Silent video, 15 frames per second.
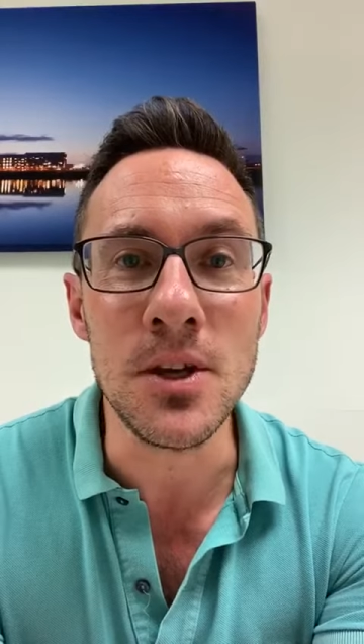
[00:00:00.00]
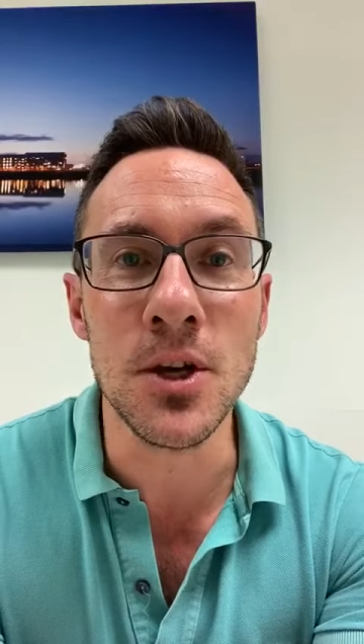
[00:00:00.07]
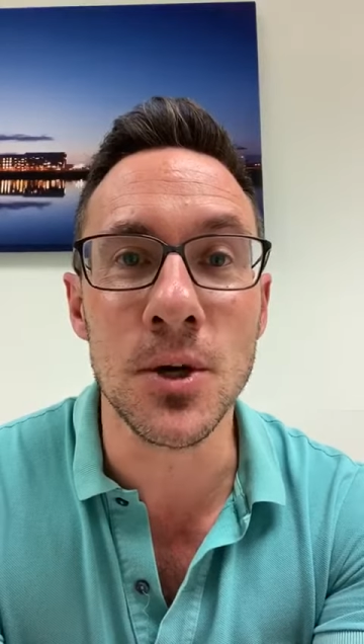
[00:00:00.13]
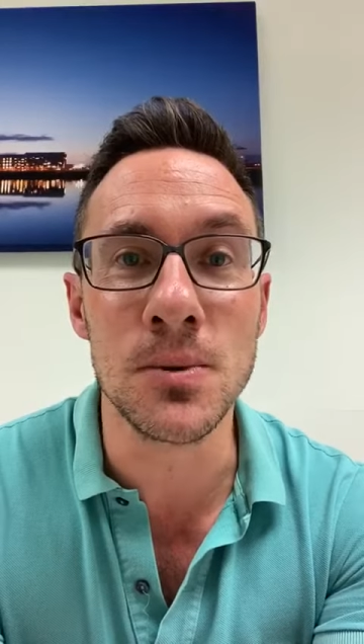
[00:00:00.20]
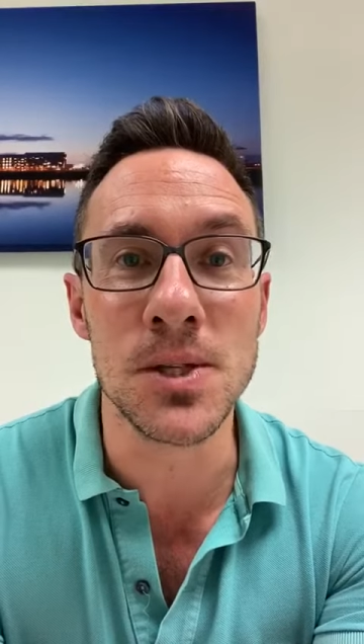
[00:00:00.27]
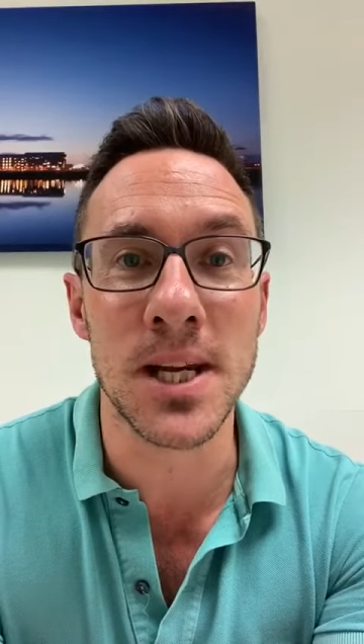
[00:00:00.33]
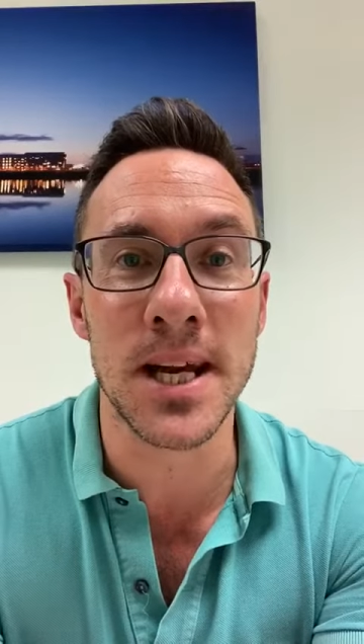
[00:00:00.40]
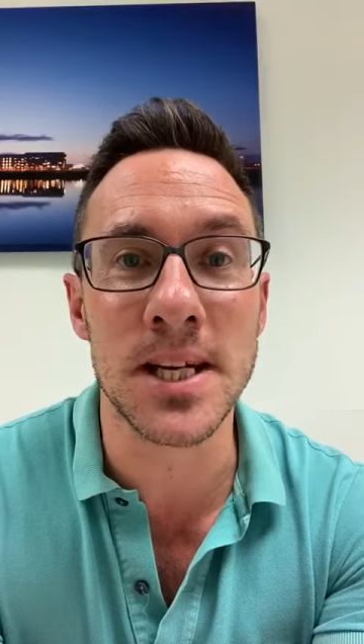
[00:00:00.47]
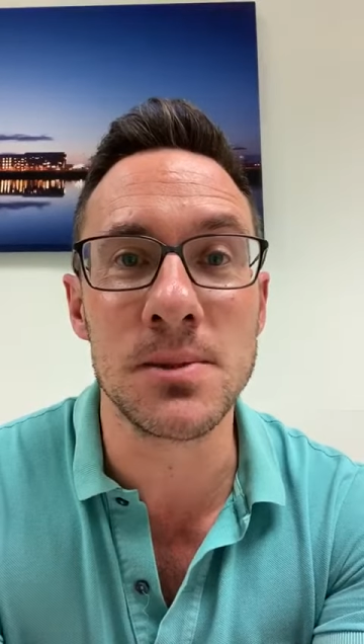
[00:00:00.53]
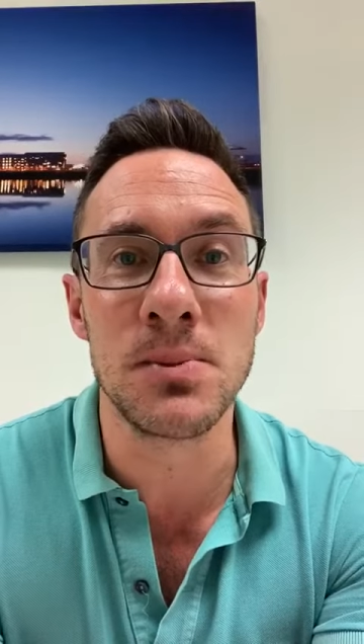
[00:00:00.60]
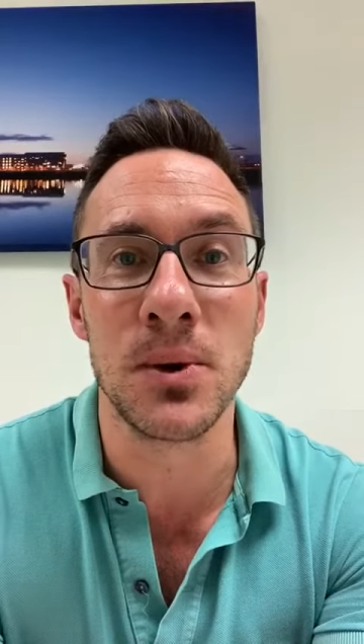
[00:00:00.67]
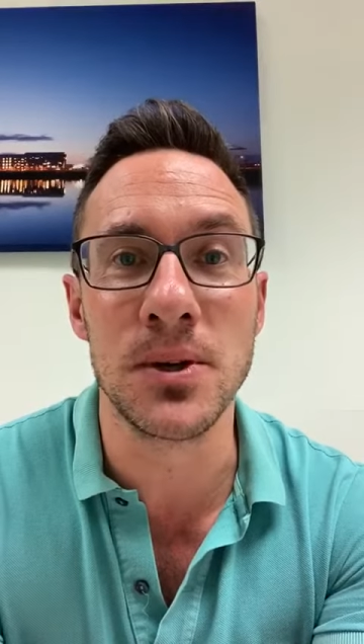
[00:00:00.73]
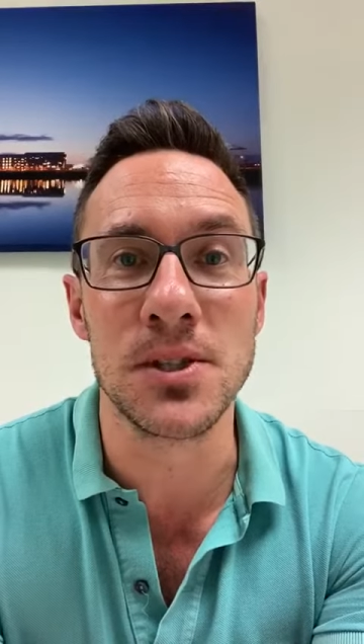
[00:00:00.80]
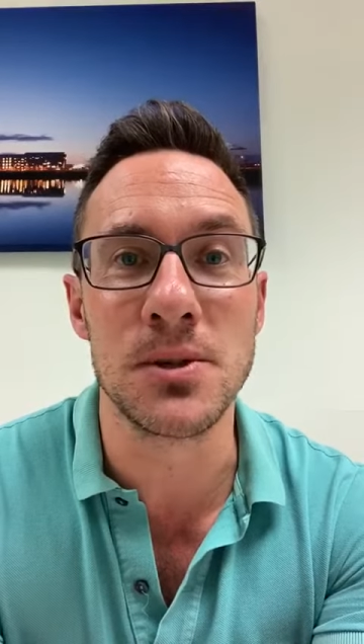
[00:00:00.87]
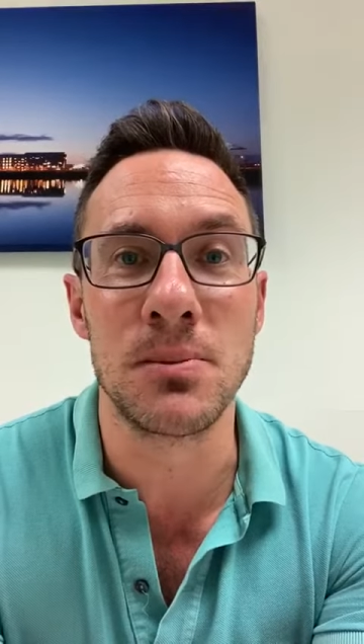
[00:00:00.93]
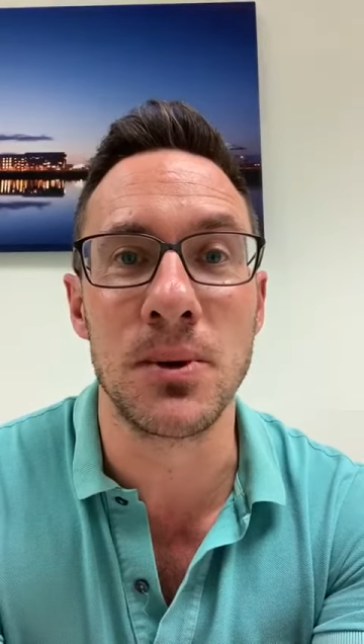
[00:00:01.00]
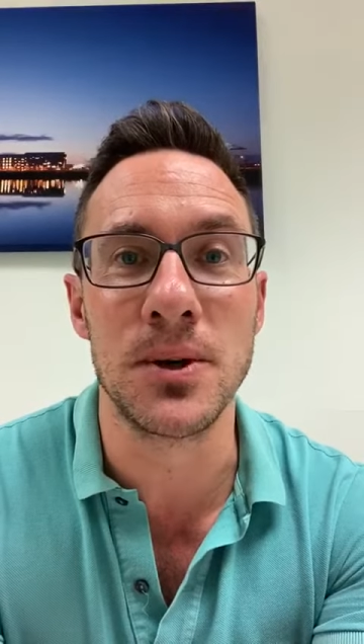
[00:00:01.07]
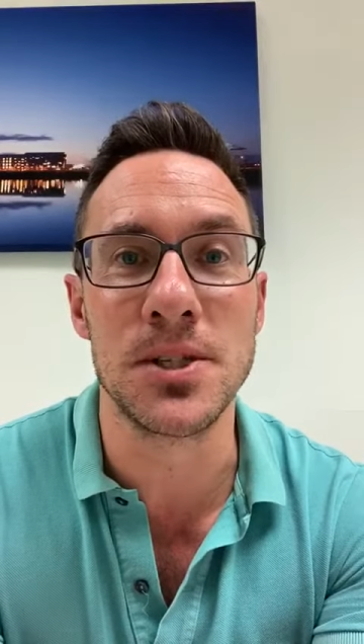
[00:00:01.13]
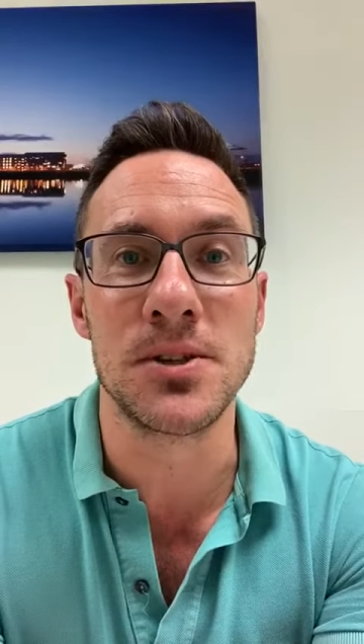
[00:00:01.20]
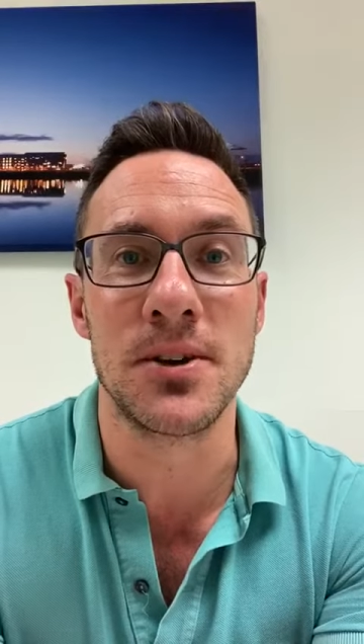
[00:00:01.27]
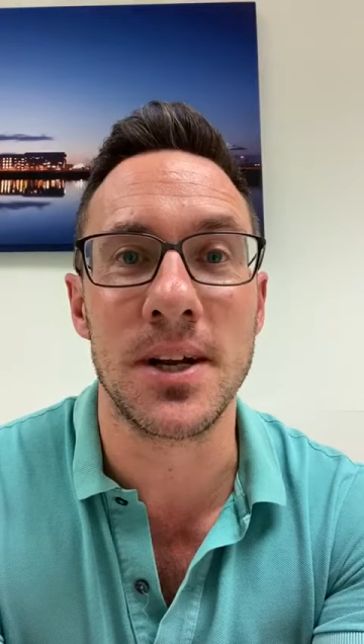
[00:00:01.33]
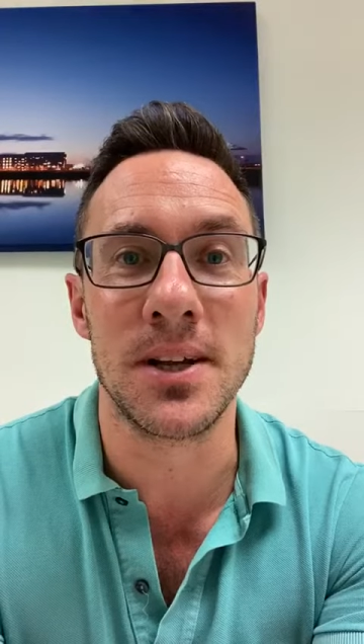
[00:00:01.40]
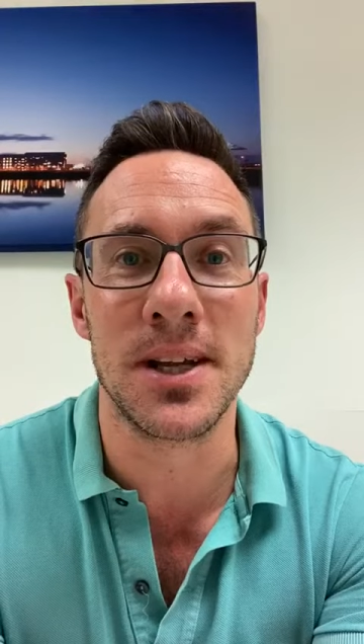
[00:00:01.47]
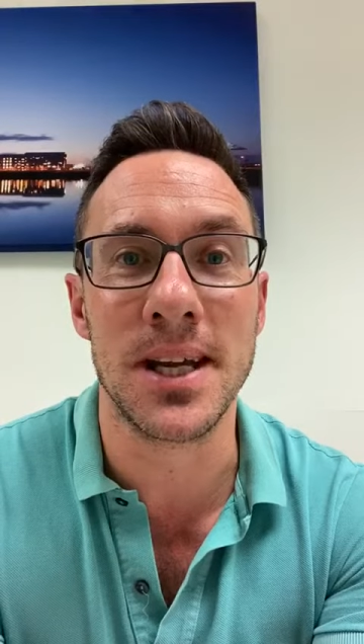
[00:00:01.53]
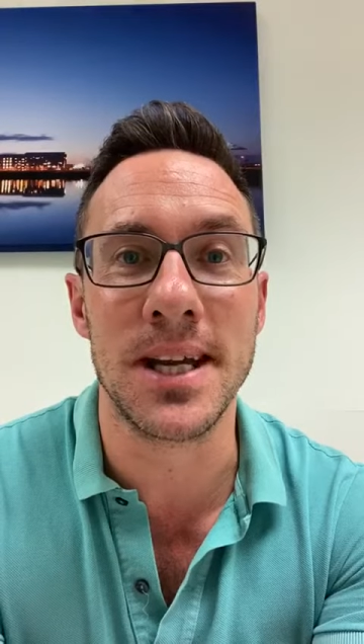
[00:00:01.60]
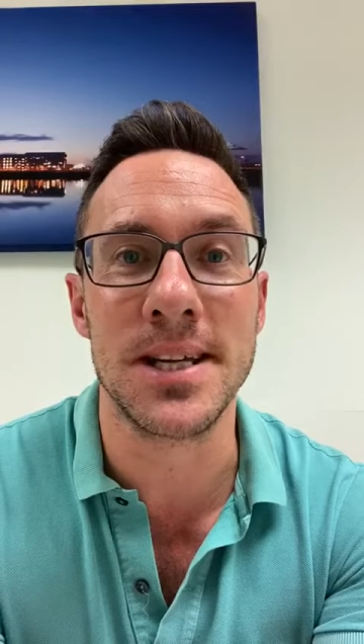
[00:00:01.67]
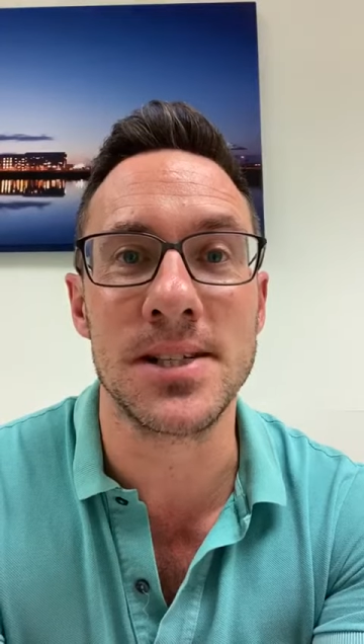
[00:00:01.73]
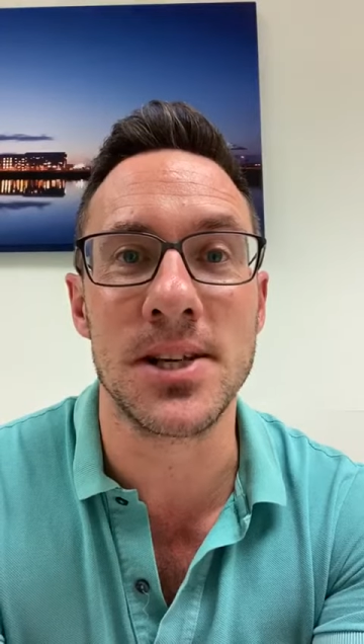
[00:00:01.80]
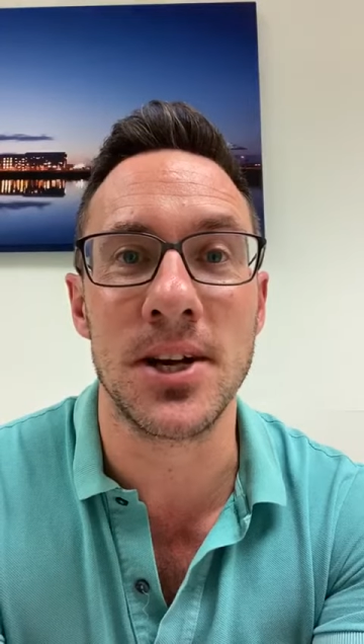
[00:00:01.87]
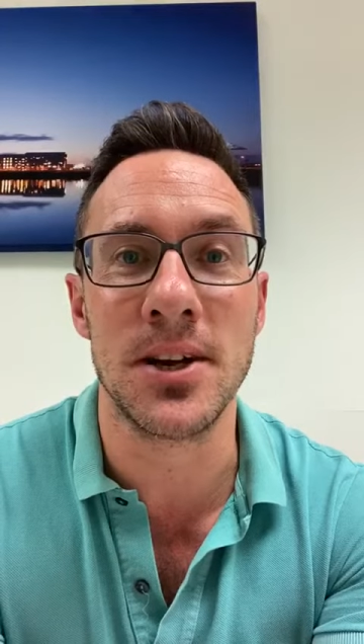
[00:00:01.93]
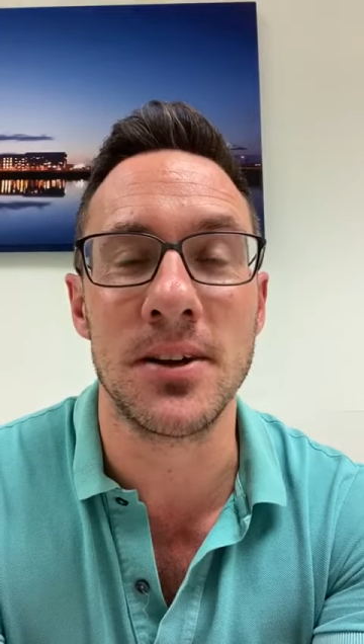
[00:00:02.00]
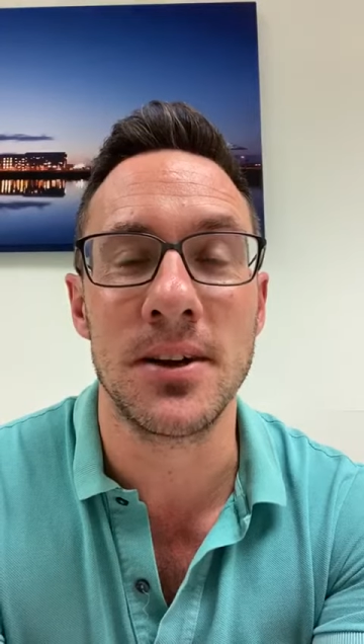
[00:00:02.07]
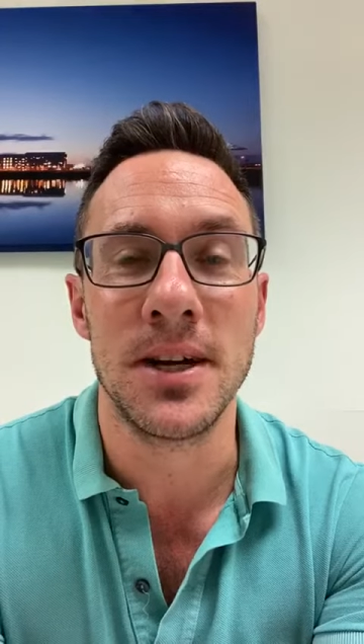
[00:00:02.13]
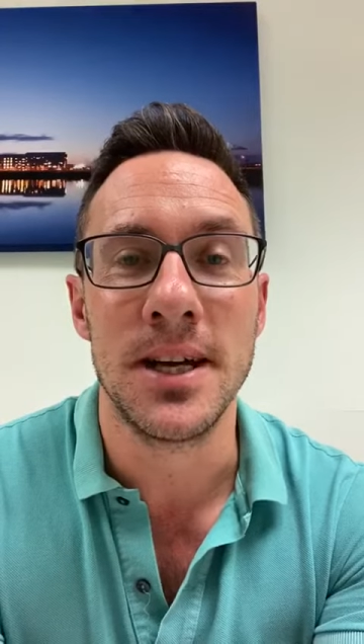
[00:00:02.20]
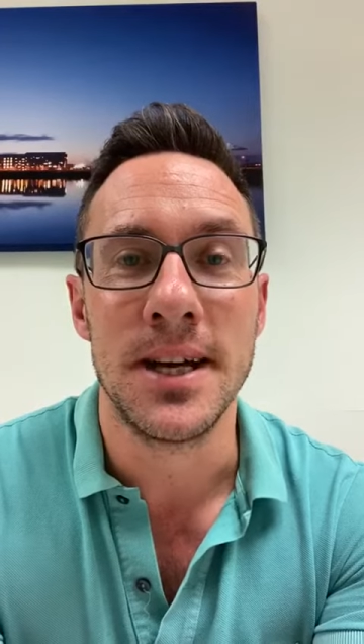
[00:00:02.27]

who was an ex-pointer-pointer, and I think he's going